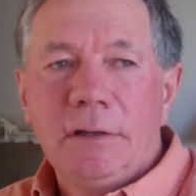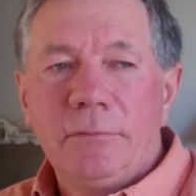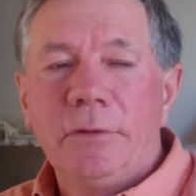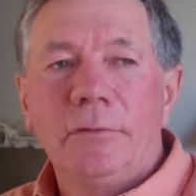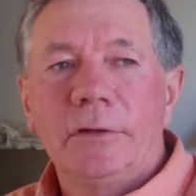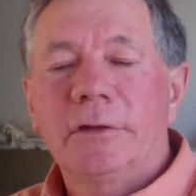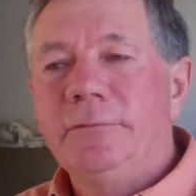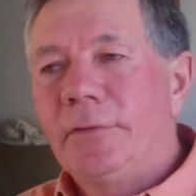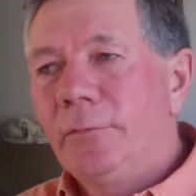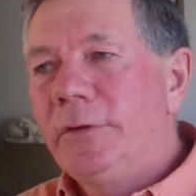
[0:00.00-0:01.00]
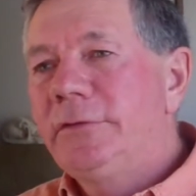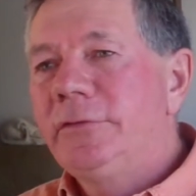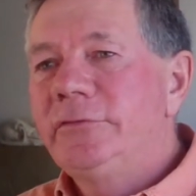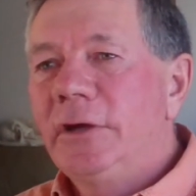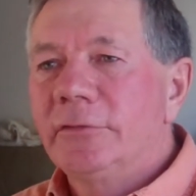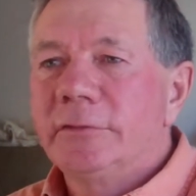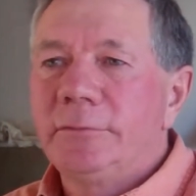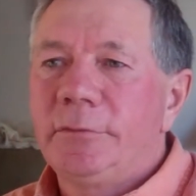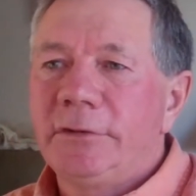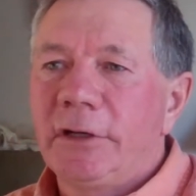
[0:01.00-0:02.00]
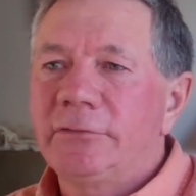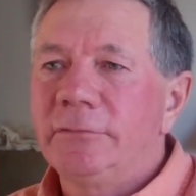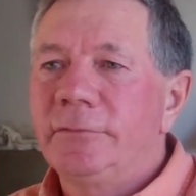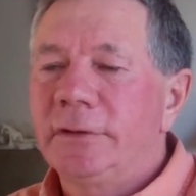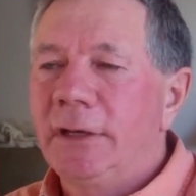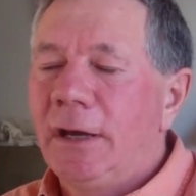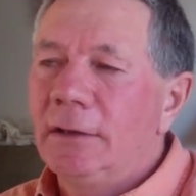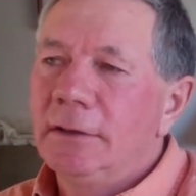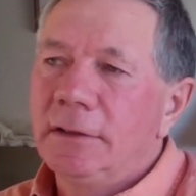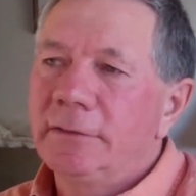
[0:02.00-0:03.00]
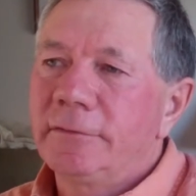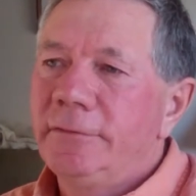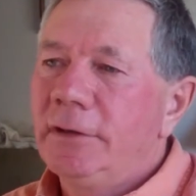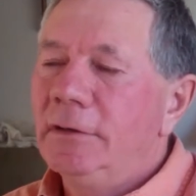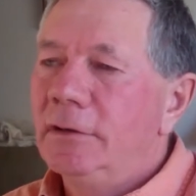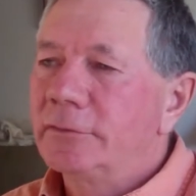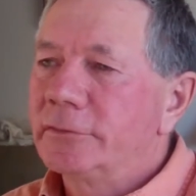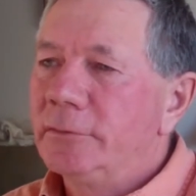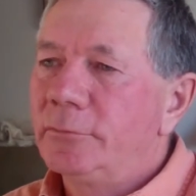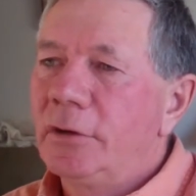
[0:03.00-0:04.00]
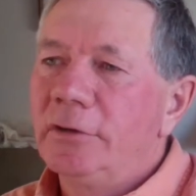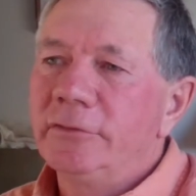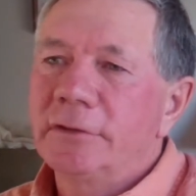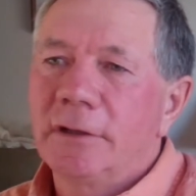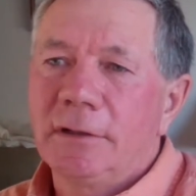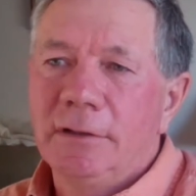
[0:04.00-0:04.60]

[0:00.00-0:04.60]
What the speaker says: we were looking for winter shelter protection for cattle, and it's a very long-term project.